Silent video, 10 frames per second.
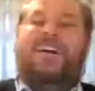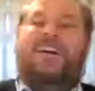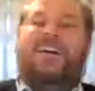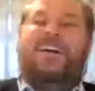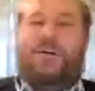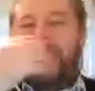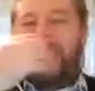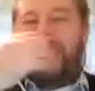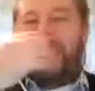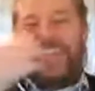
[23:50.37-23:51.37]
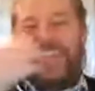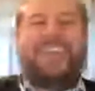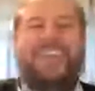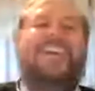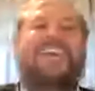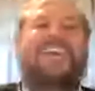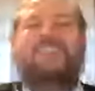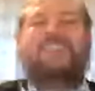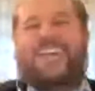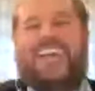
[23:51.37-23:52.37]
Dang. But yeah,
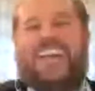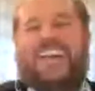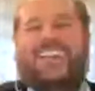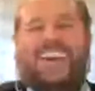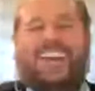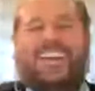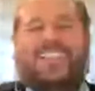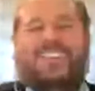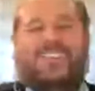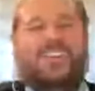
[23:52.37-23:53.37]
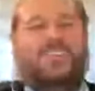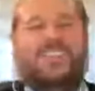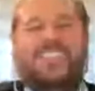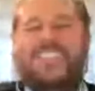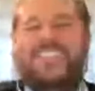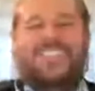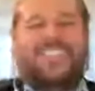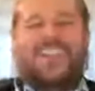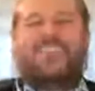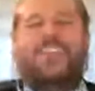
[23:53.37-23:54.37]
it was that was very
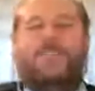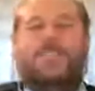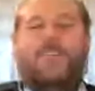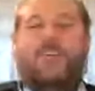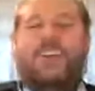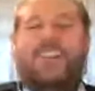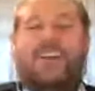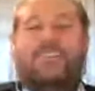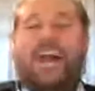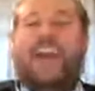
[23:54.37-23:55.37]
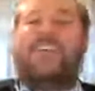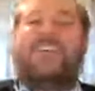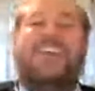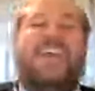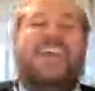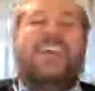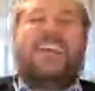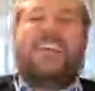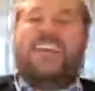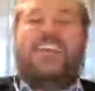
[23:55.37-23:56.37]
clever. It's unfortunate they
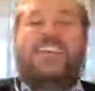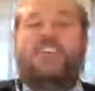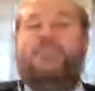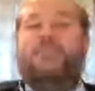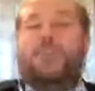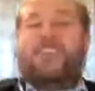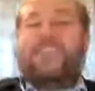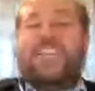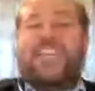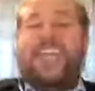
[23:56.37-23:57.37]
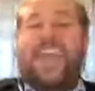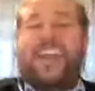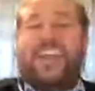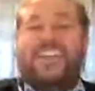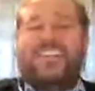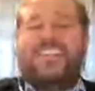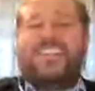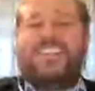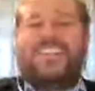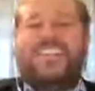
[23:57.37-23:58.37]
didn't get in.
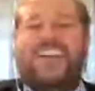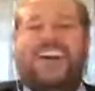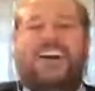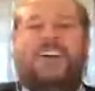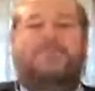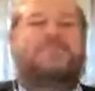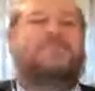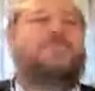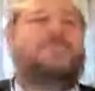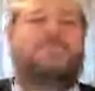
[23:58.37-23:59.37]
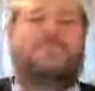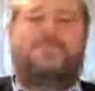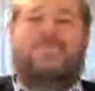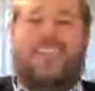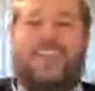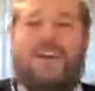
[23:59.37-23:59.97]
They come to the counter and